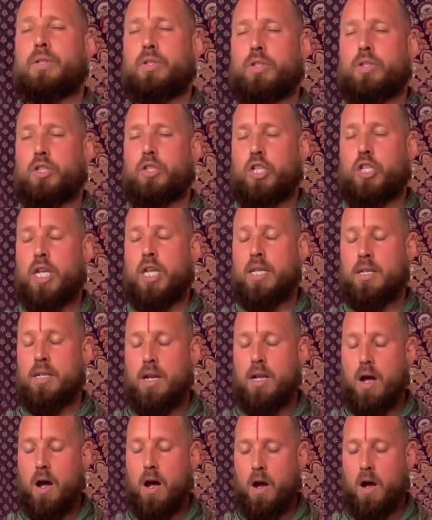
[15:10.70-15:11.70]

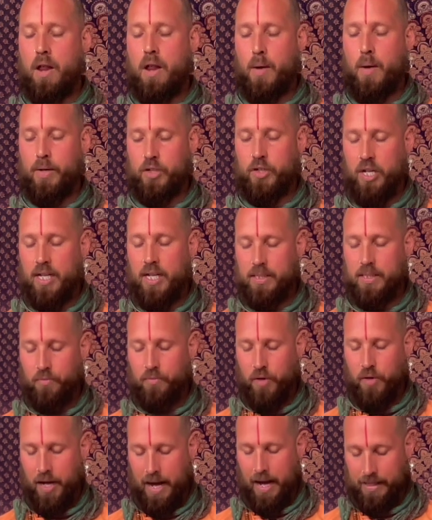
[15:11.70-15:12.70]
chin on our chest for
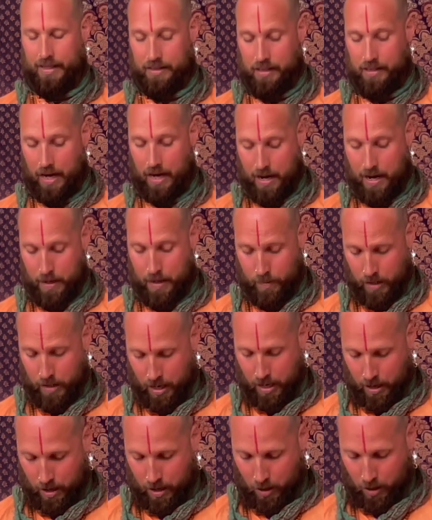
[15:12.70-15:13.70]
the next time,
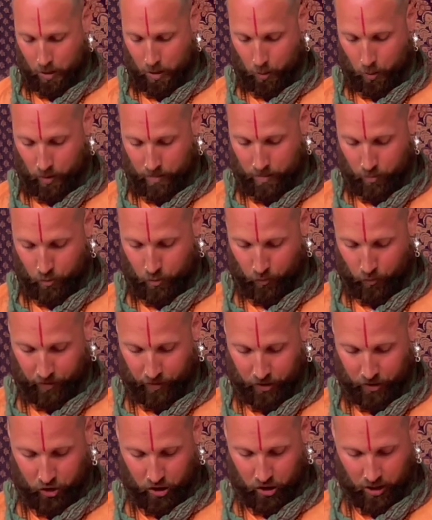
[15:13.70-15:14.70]
we move the
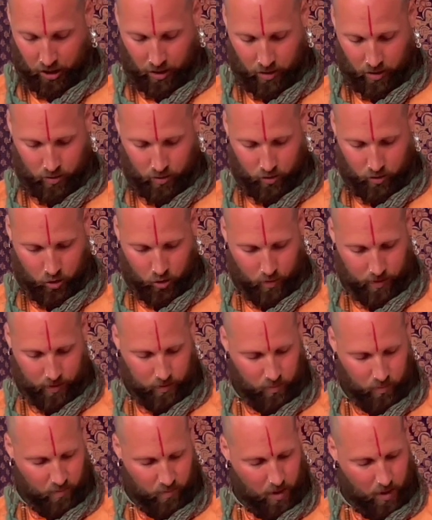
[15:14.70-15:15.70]
chin towards
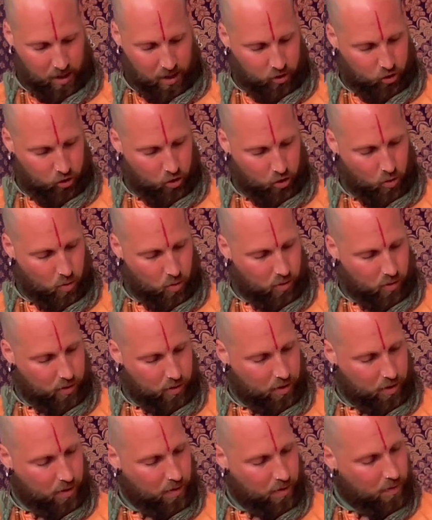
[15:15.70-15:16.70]
one
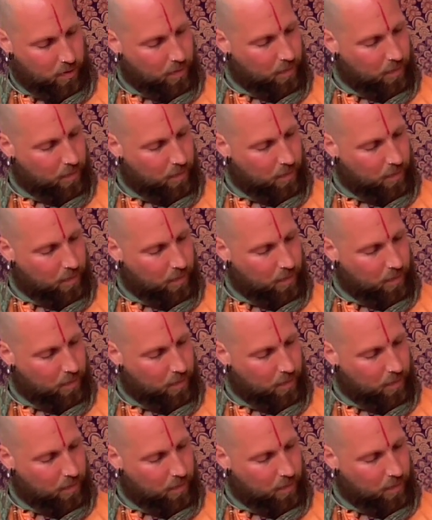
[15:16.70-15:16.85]
shoulder